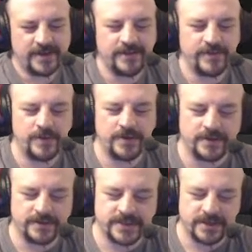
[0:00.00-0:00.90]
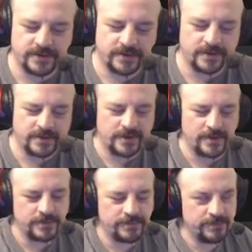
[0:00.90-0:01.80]
if you were to
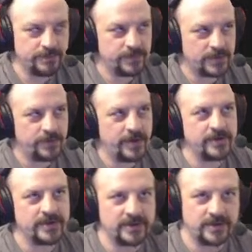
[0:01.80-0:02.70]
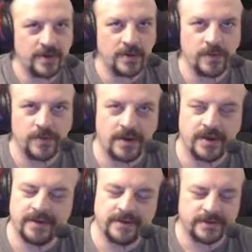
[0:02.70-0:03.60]
compare it to Godot,
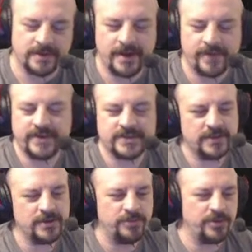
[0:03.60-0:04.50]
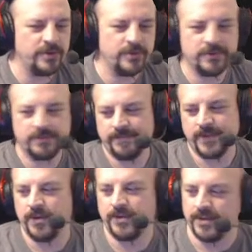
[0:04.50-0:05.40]
every single blue
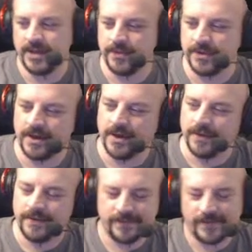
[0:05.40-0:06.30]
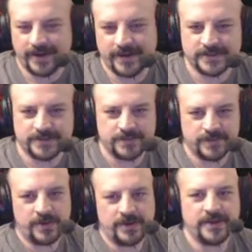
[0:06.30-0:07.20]
node 2D would go, right? Because
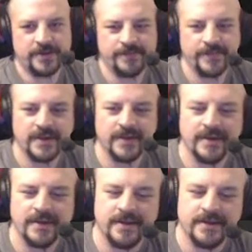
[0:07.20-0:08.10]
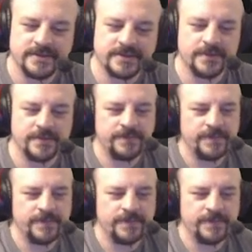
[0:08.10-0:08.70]
we don't need it. So